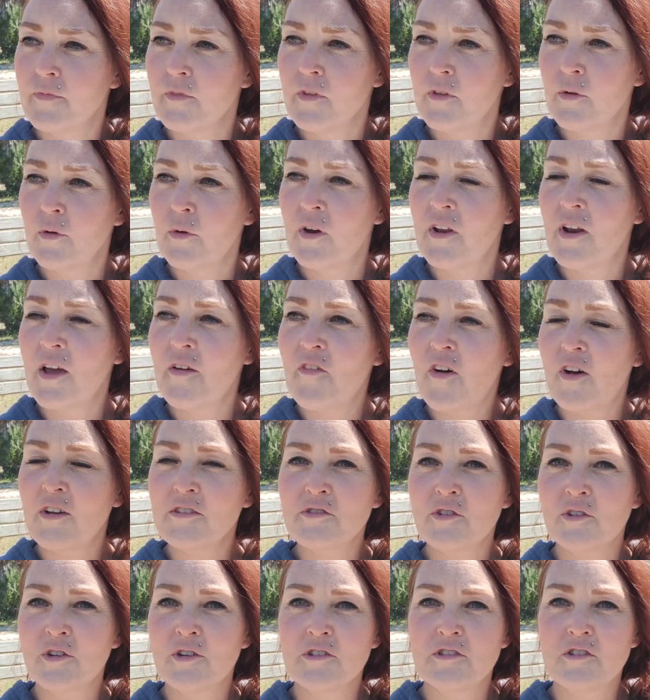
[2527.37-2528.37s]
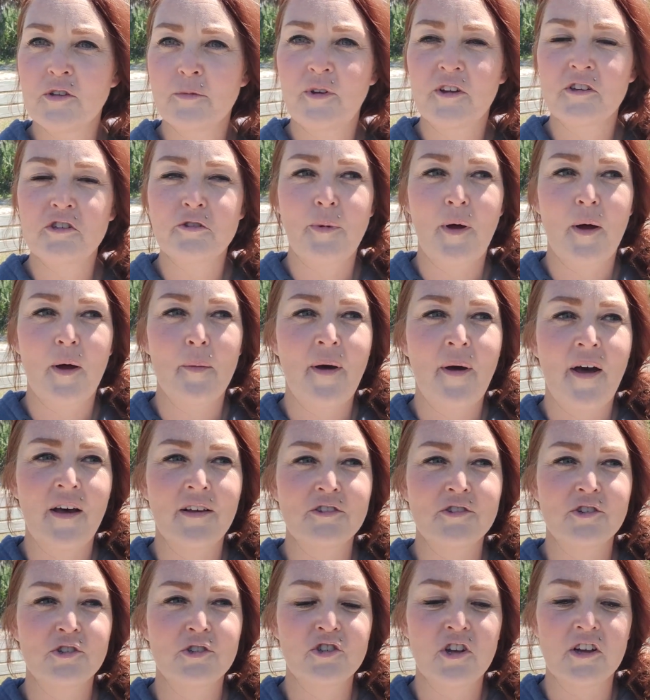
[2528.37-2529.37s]
and I've also heard so much about Pastor
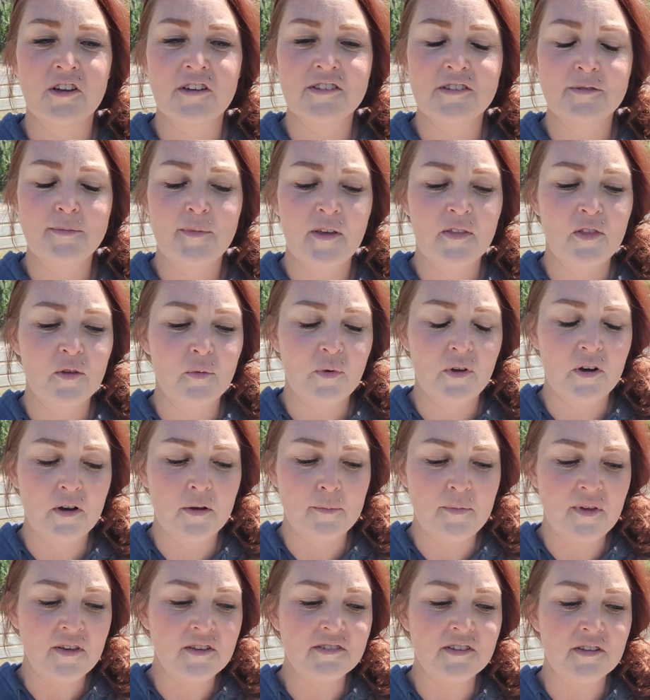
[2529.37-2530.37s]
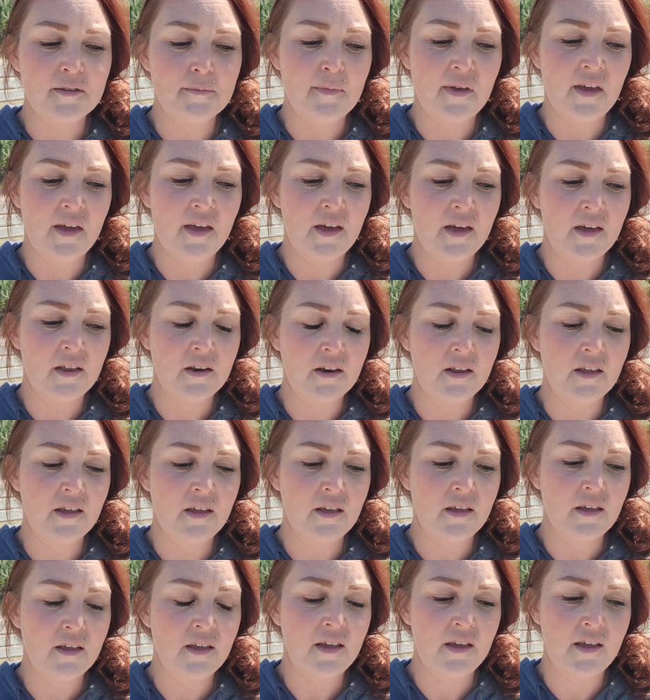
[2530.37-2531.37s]
Chuck Smith and what an amazing man
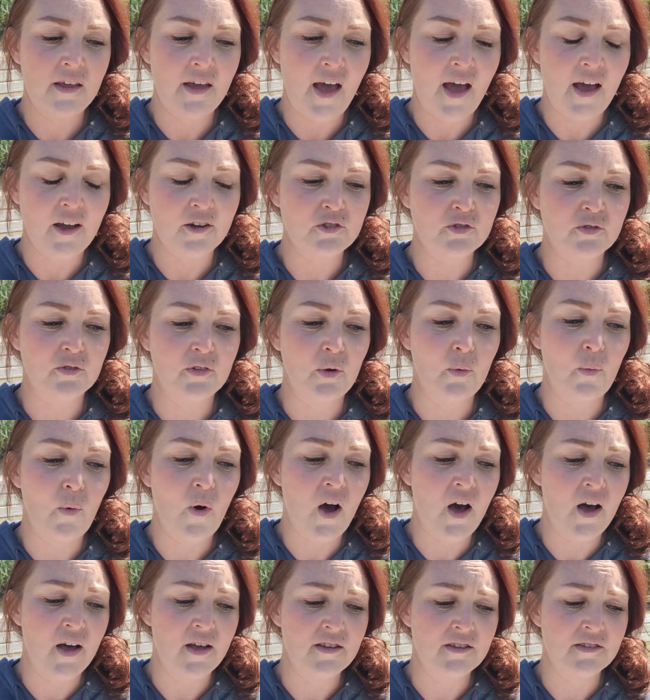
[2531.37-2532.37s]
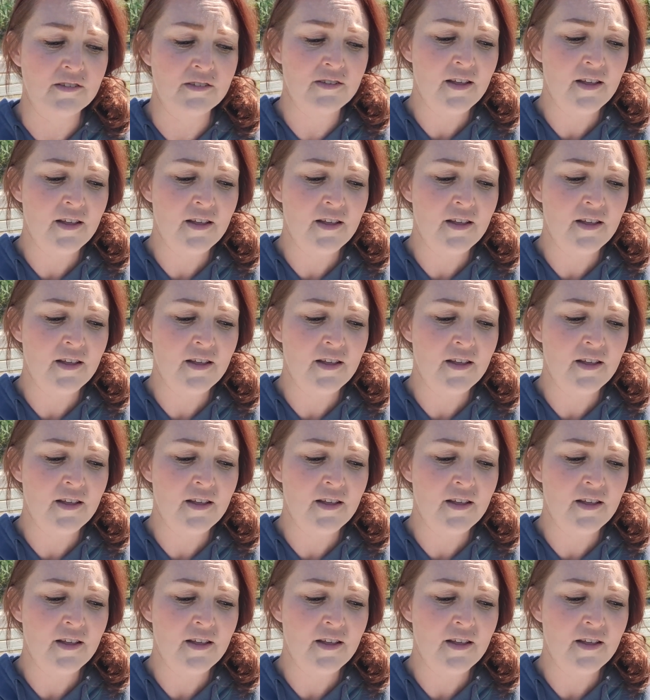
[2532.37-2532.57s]
he actually was,